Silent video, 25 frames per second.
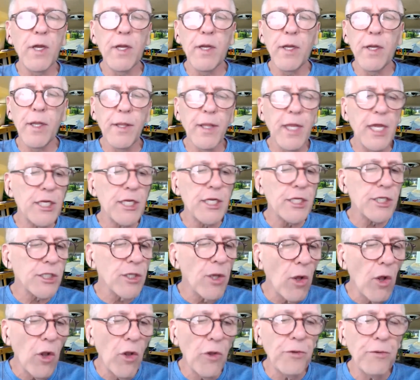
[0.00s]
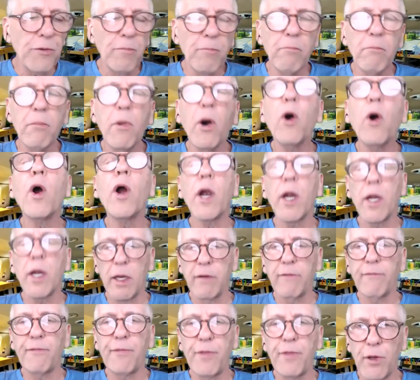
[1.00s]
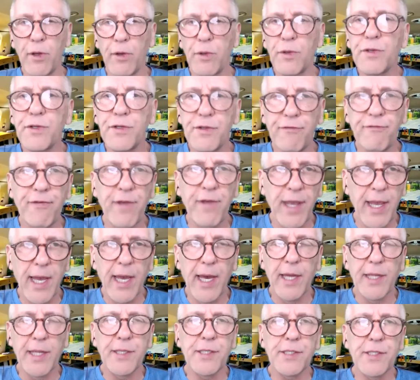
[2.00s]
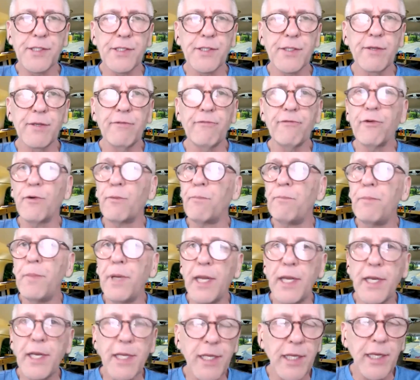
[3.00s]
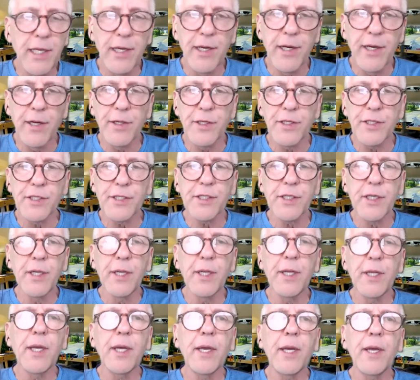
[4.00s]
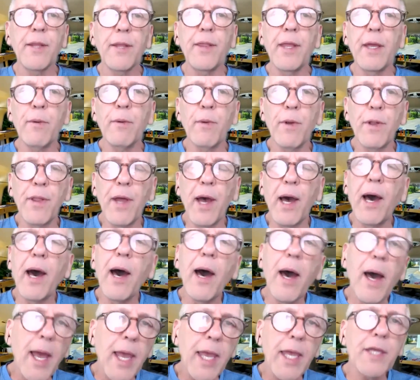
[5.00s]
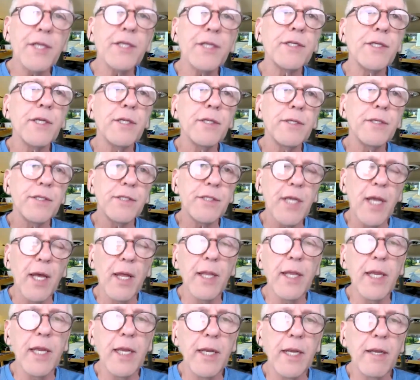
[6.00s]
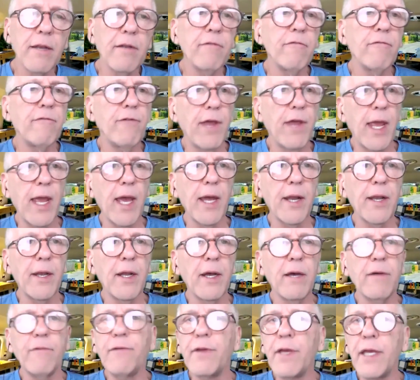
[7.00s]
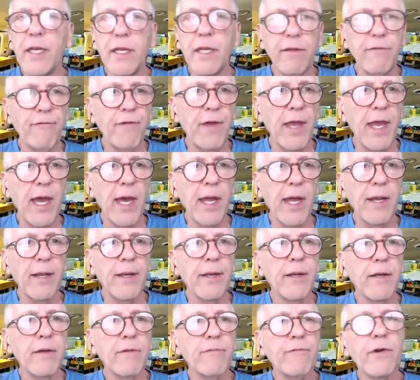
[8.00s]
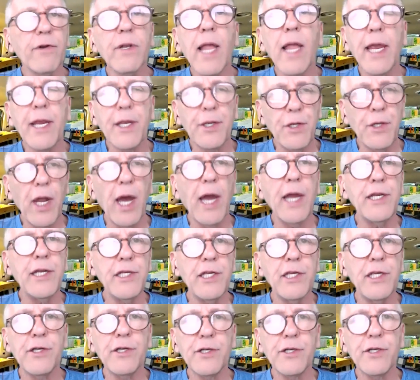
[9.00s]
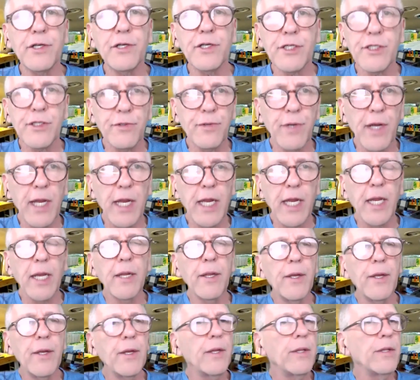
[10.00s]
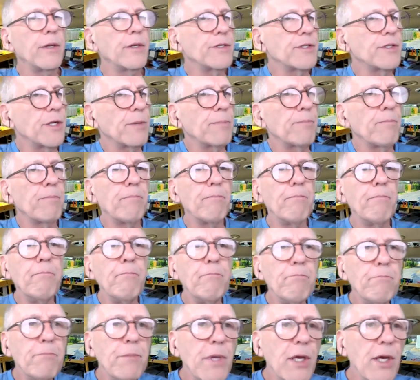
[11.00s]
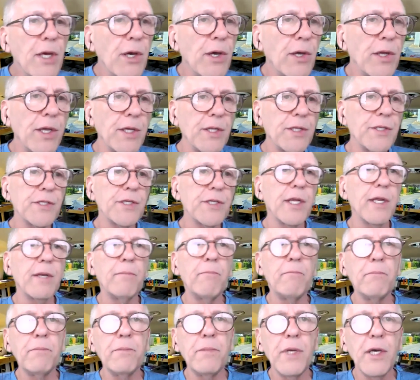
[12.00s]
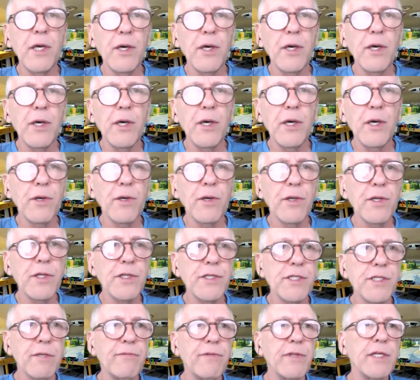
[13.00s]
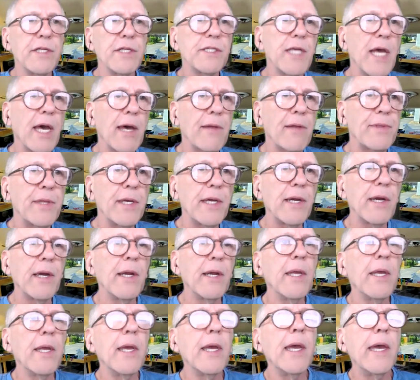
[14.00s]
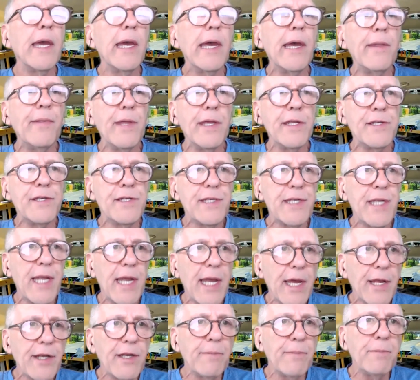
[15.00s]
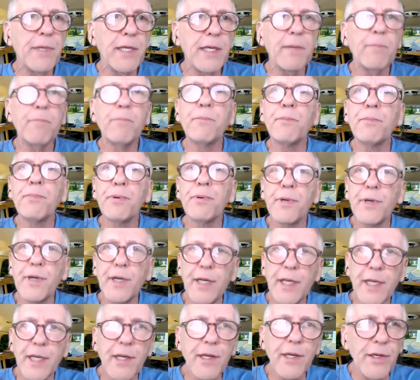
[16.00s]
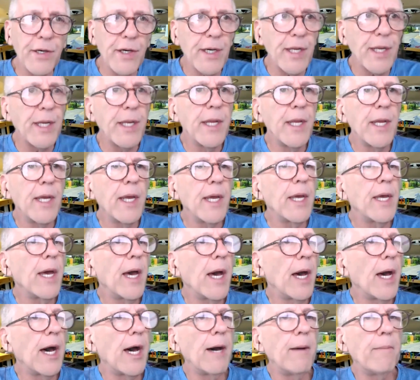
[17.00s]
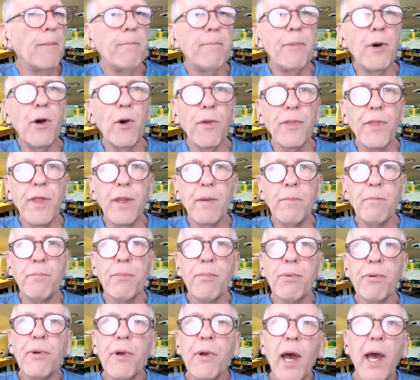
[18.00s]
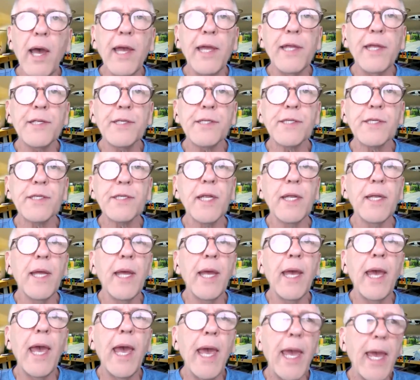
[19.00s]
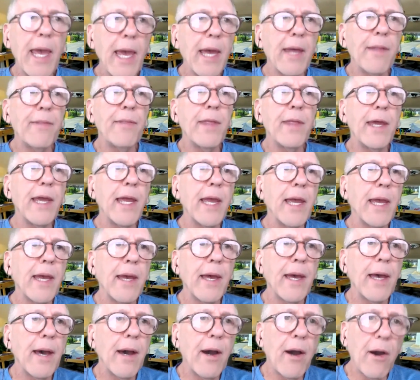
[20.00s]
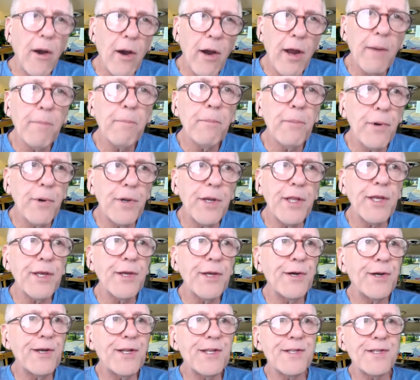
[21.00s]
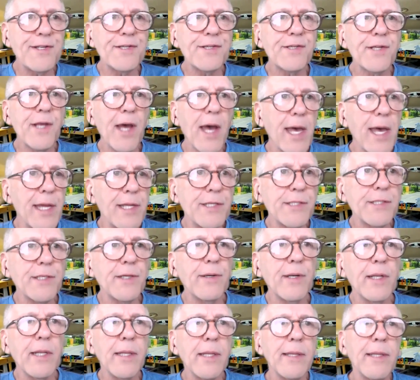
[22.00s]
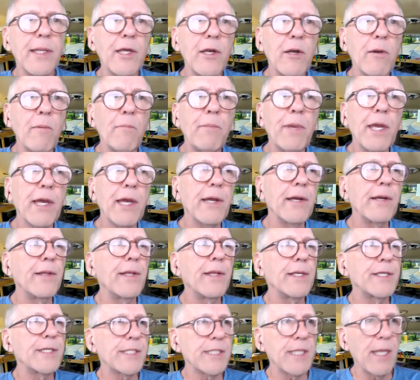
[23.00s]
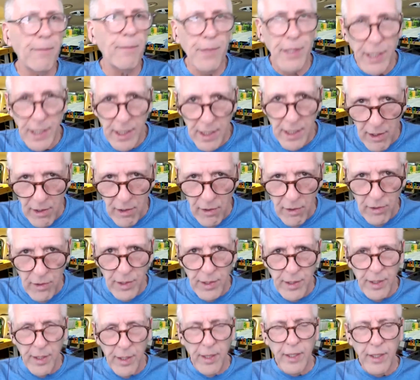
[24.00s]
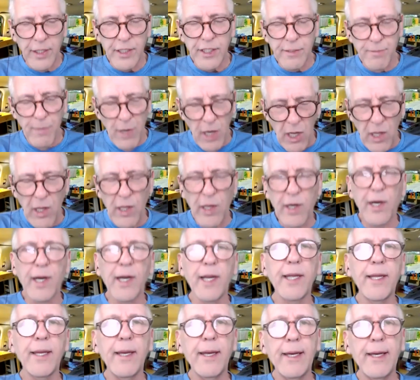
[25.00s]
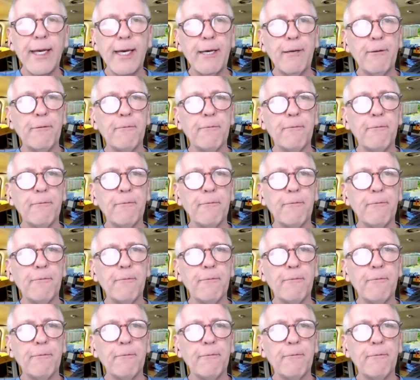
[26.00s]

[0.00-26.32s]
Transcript: they sold more of those vans for many years. They were the highest selling van of any van for like 9 years straight. There's millions and millions of these out there, and they tend to be pretty good, both in price and they are pretty good in size. They're a little bigger than some of the older, smaller, uh,